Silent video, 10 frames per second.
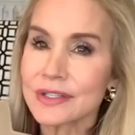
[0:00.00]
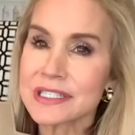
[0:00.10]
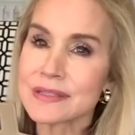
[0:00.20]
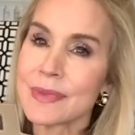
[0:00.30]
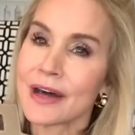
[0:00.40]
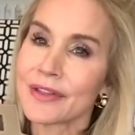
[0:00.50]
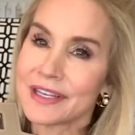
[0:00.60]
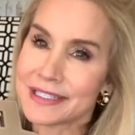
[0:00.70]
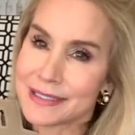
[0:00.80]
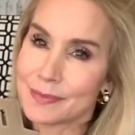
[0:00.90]
could smell
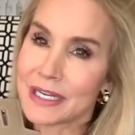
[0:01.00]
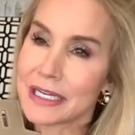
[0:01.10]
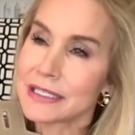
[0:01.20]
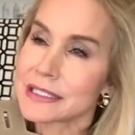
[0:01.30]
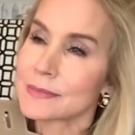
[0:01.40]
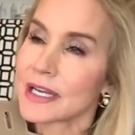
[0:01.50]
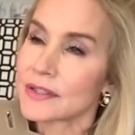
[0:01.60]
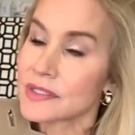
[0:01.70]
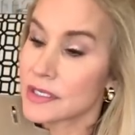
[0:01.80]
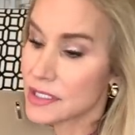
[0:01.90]
this, but it
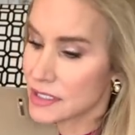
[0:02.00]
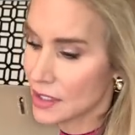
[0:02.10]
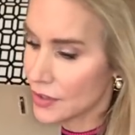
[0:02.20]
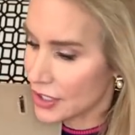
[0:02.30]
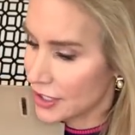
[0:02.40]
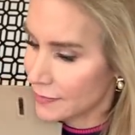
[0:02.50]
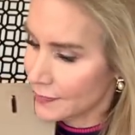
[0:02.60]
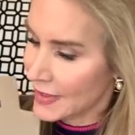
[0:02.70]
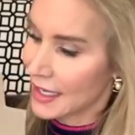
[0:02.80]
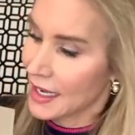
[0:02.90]
smells so good.
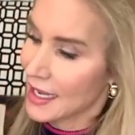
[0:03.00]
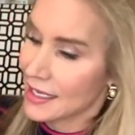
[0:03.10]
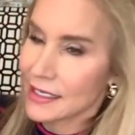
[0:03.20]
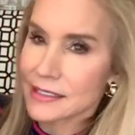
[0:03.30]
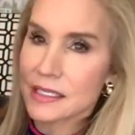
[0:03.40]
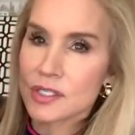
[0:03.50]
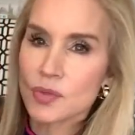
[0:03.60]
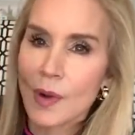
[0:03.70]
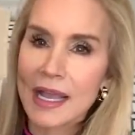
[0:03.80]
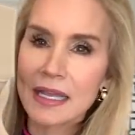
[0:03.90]
And it is a
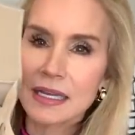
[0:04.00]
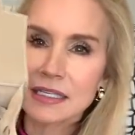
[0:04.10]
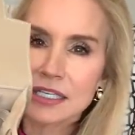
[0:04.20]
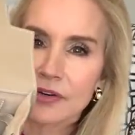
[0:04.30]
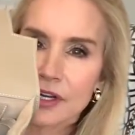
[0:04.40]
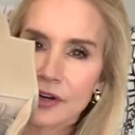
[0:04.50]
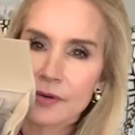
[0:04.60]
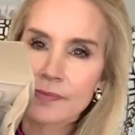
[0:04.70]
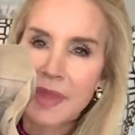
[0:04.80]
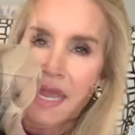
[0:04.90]
suede
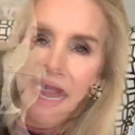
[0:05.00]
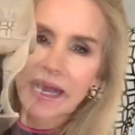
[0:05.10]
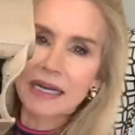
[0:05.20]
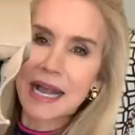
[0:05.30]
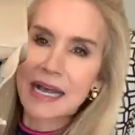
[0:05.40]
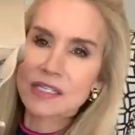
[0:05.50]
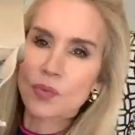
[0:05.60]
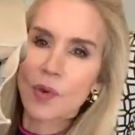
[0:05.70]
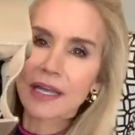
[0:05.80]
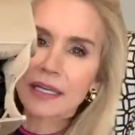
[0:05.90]
interior, and it has
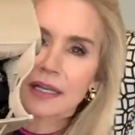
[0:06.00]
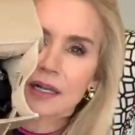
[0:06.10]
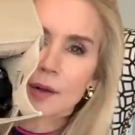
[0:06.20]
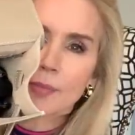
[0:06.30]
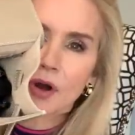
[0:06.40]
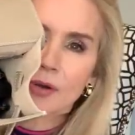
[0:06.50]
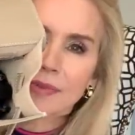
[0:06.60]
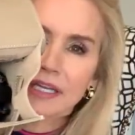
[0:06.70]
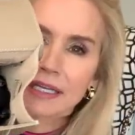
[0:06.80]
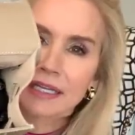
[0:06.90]
one little
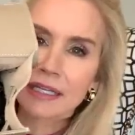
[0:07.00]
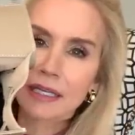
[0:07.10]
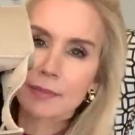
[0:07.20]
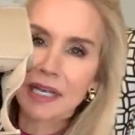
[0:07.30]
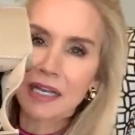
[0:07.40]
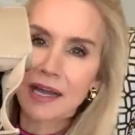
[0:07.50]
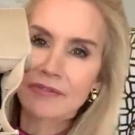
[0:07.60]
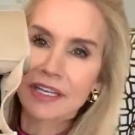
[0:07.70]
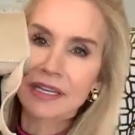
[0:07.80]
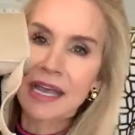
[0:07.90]
compartment in the middle
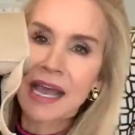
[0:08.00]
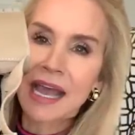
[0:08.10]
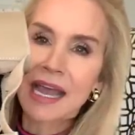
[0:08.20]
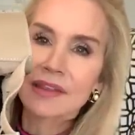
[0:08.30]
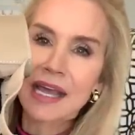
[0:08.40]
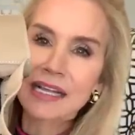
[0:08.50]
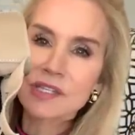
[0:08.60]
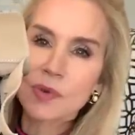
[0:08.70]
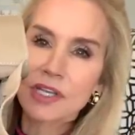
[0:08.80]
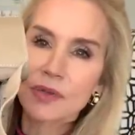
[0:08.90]
of it, and
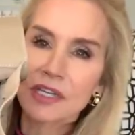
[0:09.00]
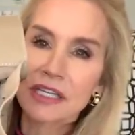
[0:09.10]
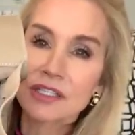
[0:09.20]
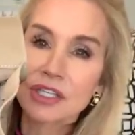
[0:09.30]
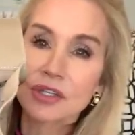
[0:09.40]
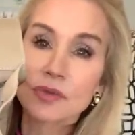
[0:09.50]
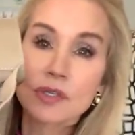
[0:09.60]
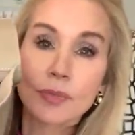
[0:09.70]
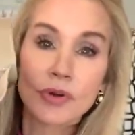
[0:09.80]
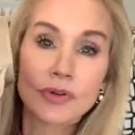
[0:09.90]
that's what you need to use
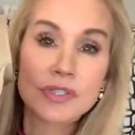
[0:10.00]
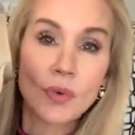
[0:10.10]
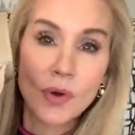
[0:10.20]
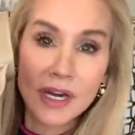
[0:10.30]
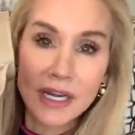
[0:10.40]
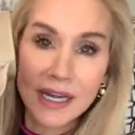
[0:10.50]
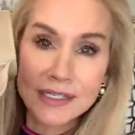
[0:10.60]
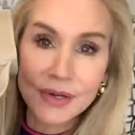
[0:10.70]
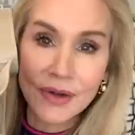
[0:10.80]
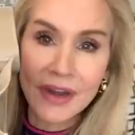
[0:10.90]
a purse
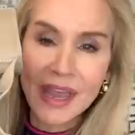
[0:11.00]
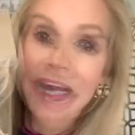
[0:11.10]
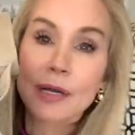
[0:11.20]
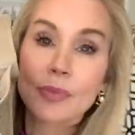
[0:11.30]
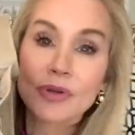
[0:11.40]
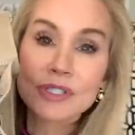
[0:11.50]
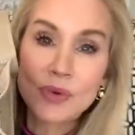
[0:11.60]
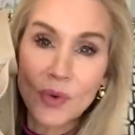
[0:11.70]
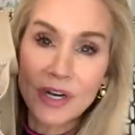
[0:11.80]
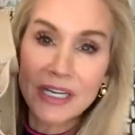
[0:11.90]
organizer. And a purse
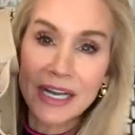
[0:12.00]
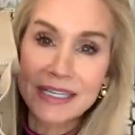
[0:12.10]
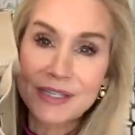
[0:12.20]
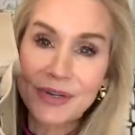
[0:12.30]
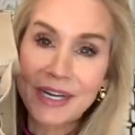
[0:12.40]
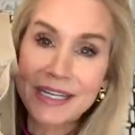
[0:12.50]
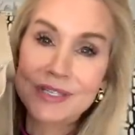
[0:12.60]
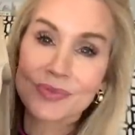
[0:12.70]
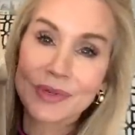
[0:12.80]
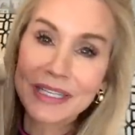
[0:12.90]
organizer
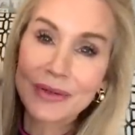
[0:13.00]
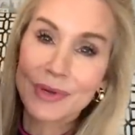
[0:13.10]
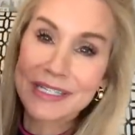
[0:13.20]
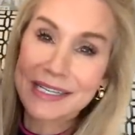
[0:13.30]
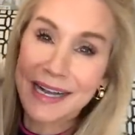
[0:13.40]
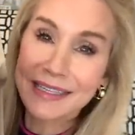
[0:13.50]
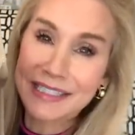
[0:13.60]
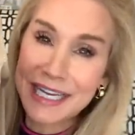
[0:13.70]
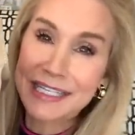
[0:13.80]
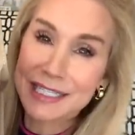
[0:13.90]
is really what is kind of
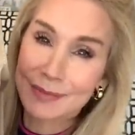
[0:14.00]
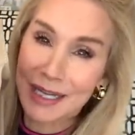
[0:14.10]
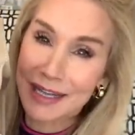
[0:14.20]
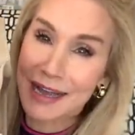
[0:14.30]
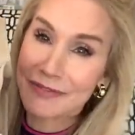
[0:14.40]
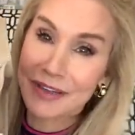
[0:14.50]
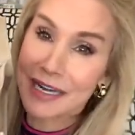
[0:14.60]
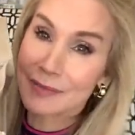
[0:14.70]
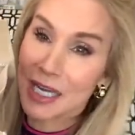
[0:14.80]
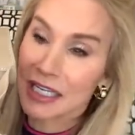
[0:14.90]
changing my life, and
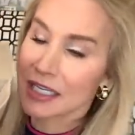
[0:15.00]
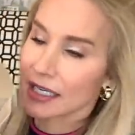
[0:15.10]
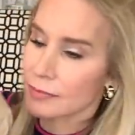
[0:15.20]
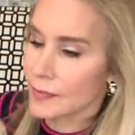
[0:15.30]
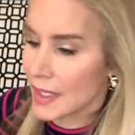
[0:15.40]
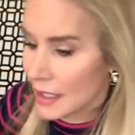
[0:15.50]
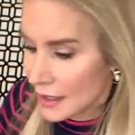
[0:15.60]
I'm not kidding,